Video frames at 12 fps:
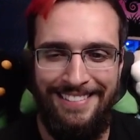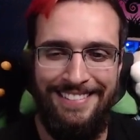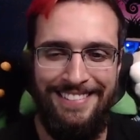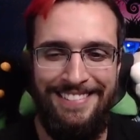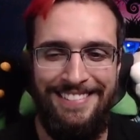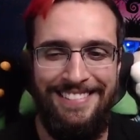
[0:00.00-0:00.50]

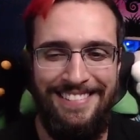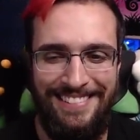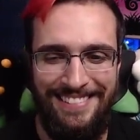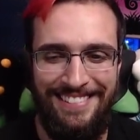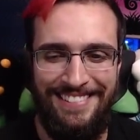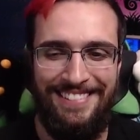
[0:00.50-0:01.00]

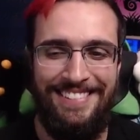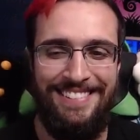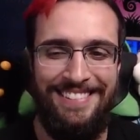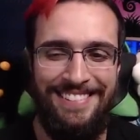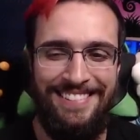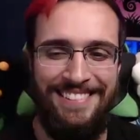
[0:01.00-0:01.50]

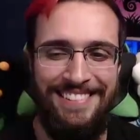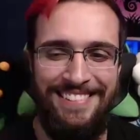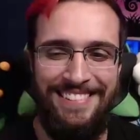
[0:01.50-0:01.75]
[no speech]